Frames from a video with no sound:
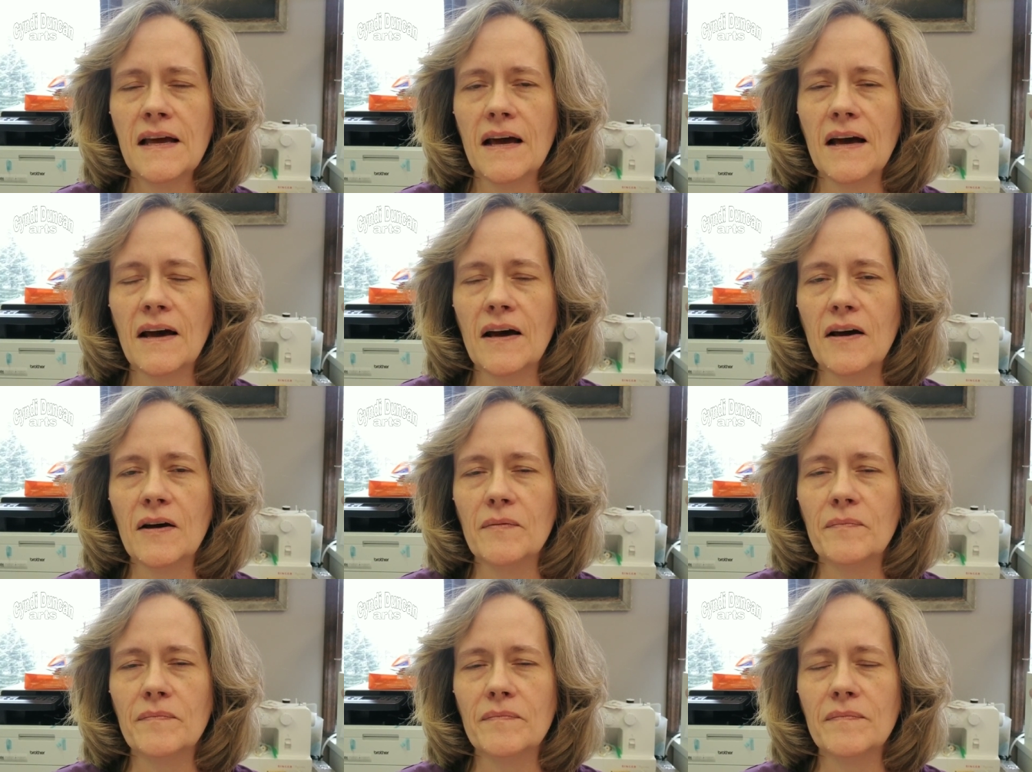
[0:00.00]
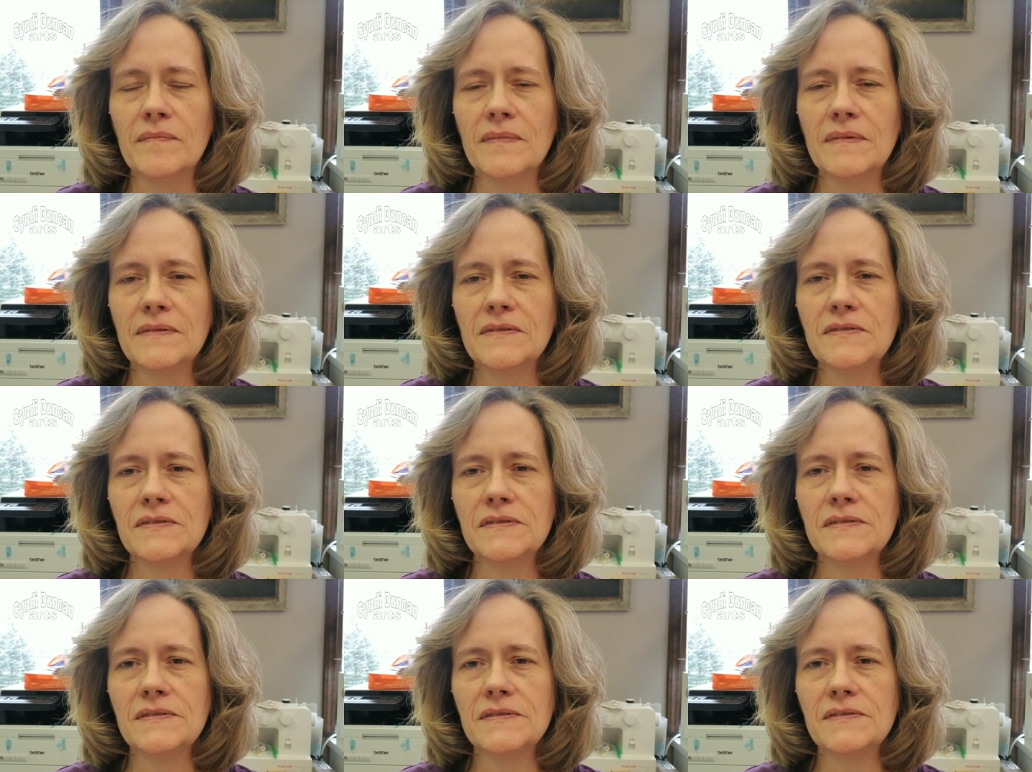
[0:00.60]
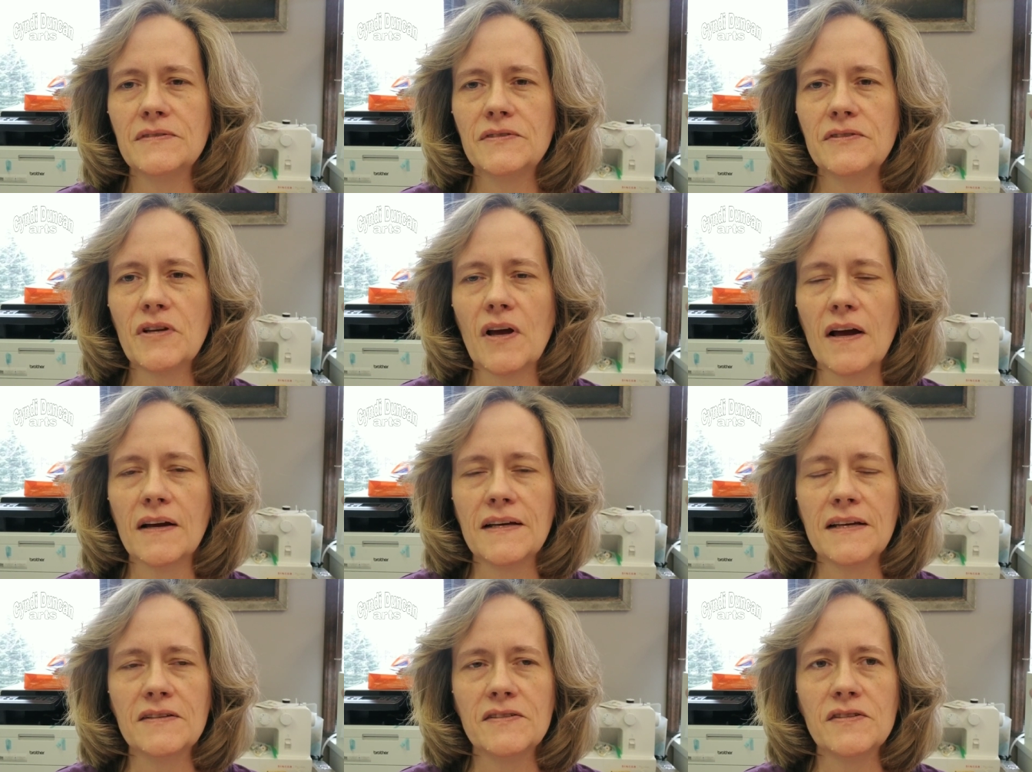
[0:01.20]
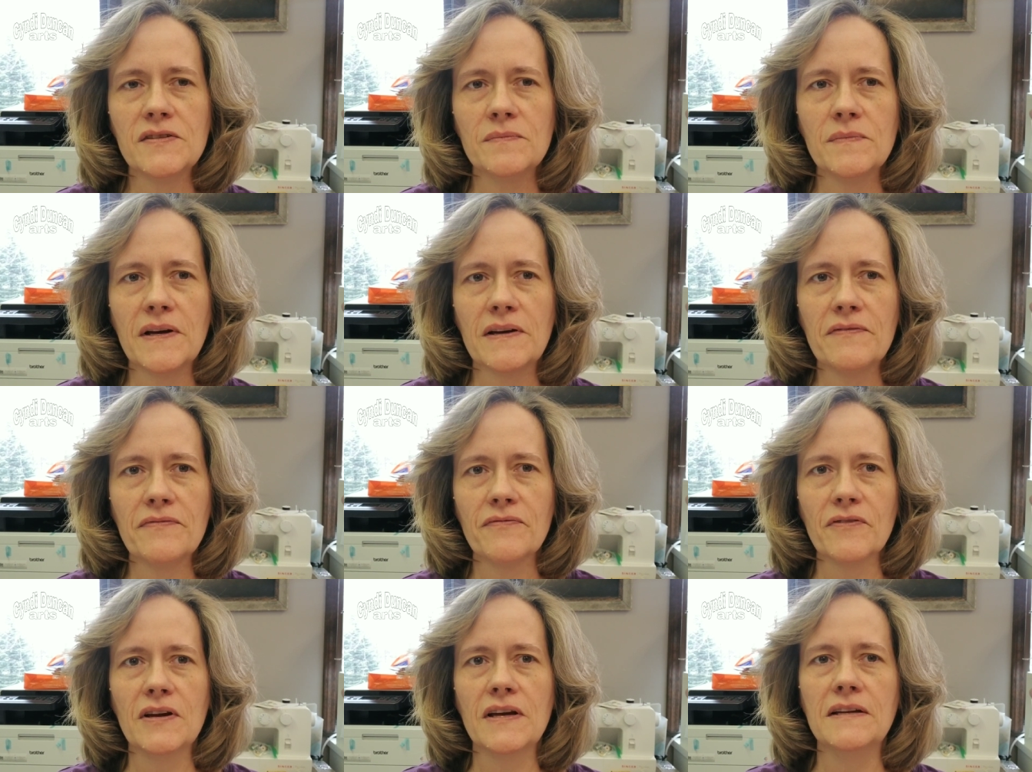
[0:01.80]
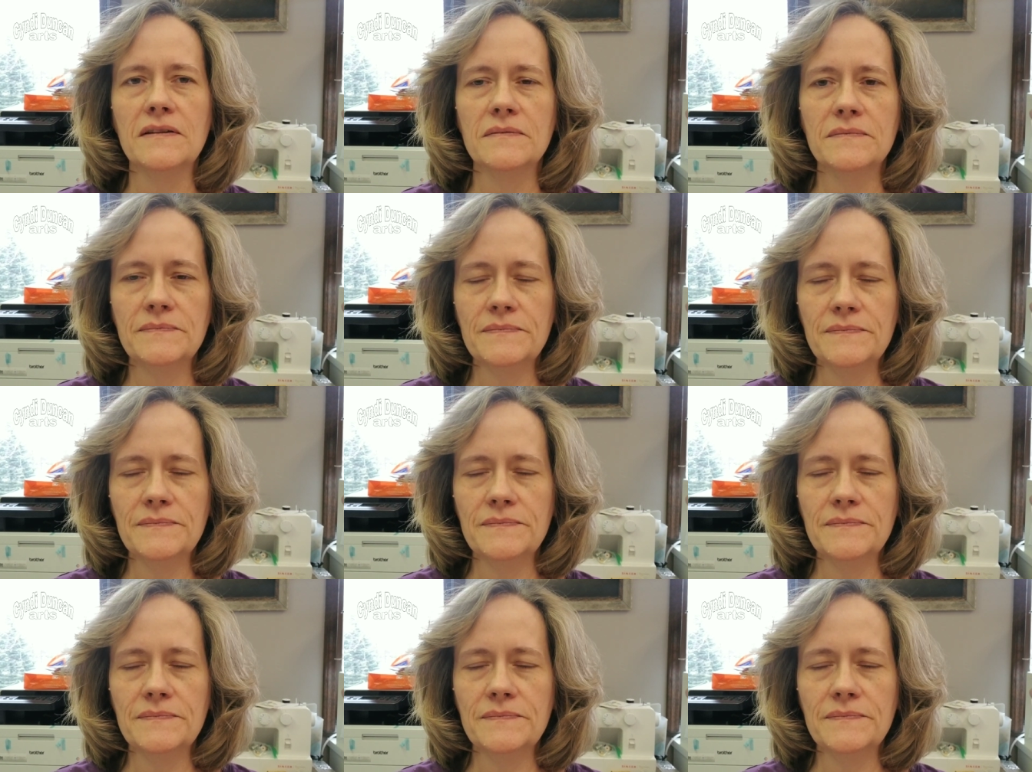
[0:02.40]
Um, talking to my friend